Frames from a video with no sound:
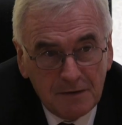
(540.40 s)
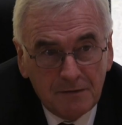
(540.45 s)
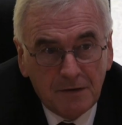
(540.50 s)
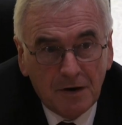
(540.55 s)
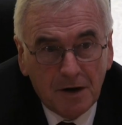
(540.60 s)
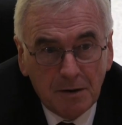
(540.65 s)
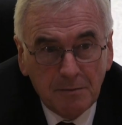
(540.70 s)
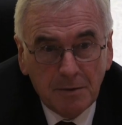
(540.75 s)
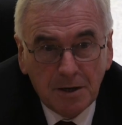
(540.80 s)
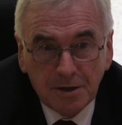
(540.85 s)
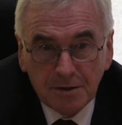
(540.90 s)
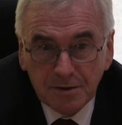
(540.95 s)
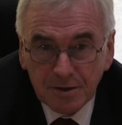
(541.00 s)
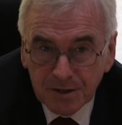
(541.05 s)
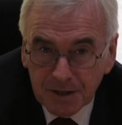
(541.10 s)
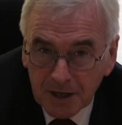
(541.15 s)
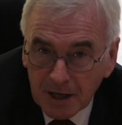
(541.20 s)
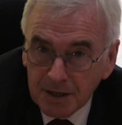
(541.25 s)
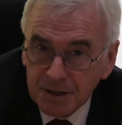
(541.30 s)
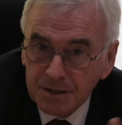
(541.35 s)
environmental
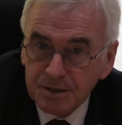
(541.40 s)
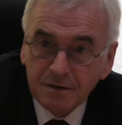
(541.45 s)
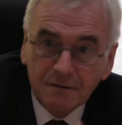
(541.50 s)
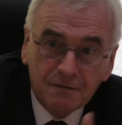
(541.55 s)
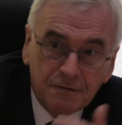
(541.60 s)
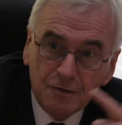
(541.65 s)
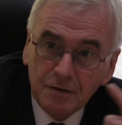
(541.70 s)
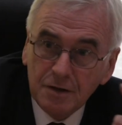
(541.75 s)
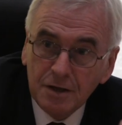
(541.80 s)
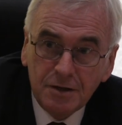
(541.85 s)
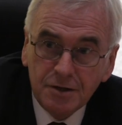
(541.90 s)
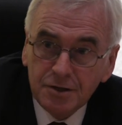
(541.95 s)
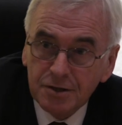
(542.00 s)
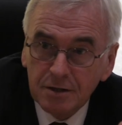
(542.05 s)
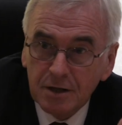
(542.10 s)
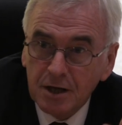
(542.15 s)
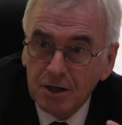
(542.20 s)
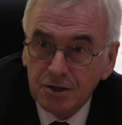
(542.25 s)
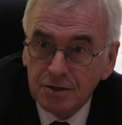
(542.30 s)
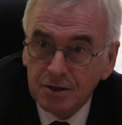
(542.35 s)
standards, a full
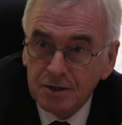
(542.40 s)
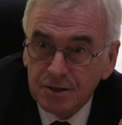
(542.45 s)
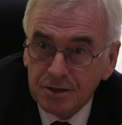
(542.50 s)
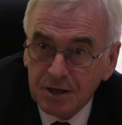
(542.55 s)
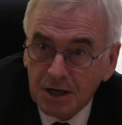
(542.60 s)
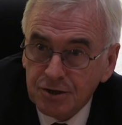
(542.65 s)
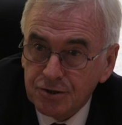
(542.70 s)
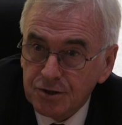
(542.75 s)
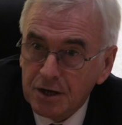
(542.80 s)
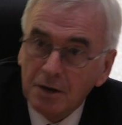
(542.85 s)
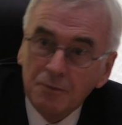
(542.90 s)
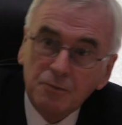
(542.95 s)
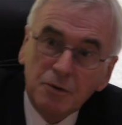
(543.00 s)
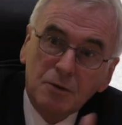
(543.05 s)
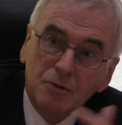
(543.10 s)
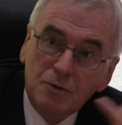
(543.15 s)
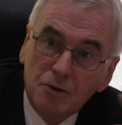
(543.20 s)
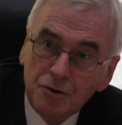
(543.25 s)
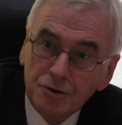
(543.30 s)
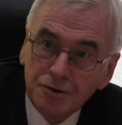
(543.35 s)
installation, etc. And we
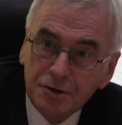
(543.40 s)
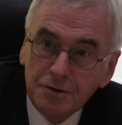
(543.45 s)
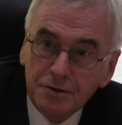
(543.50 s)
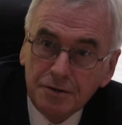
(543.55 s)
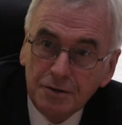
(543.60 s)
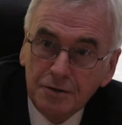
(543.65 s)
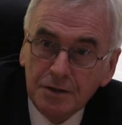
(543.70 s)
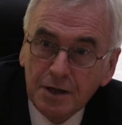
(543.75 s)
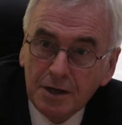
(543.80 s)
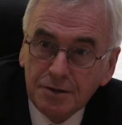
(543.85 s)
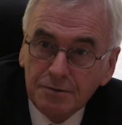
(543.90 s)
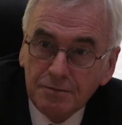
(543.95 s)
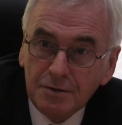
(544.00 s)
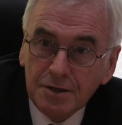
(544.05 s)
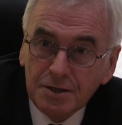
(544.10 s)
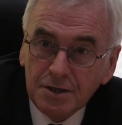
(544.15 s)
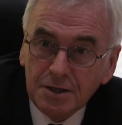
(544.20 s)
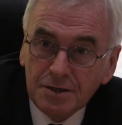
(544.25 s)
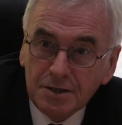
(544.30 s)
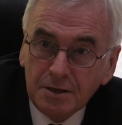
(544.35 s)
will also do that to
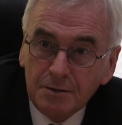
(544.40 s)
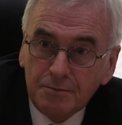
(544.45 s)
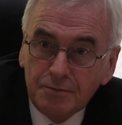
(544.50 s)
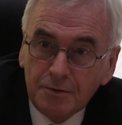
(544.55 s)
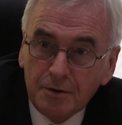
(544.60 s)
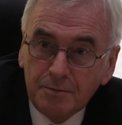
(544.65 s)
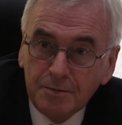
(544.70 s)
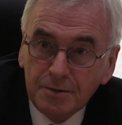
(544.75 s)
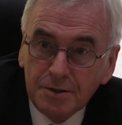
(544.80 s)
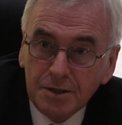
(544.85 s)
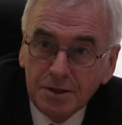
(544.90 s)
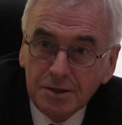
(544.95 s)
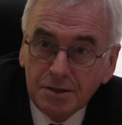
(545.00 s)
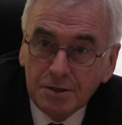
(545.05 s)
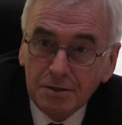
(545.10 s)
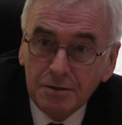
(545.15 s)
existing properties